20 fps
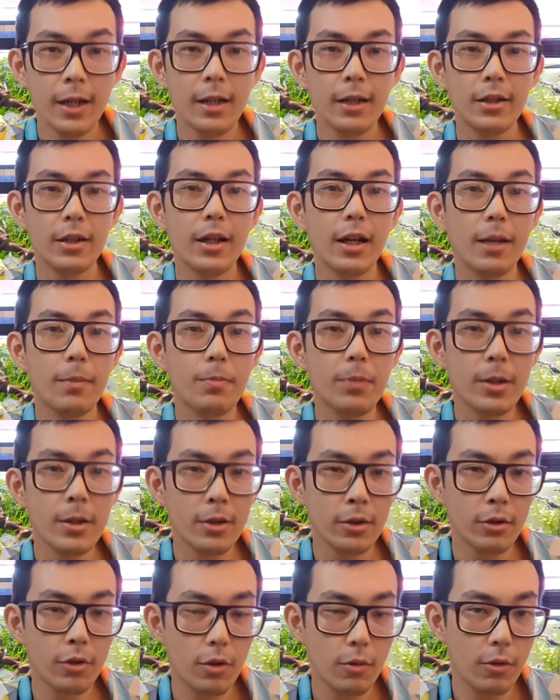Their
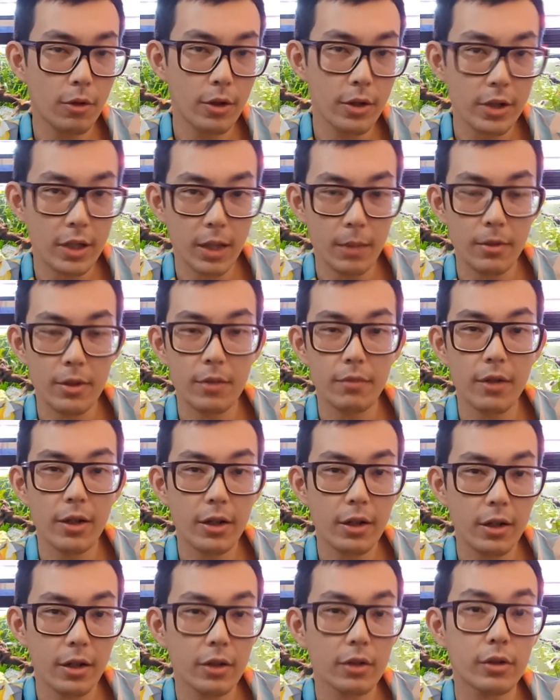opinion towards them is
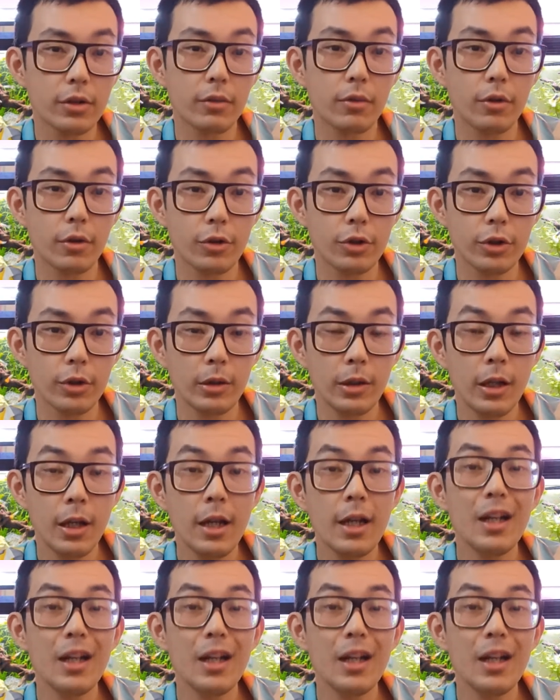very controversial.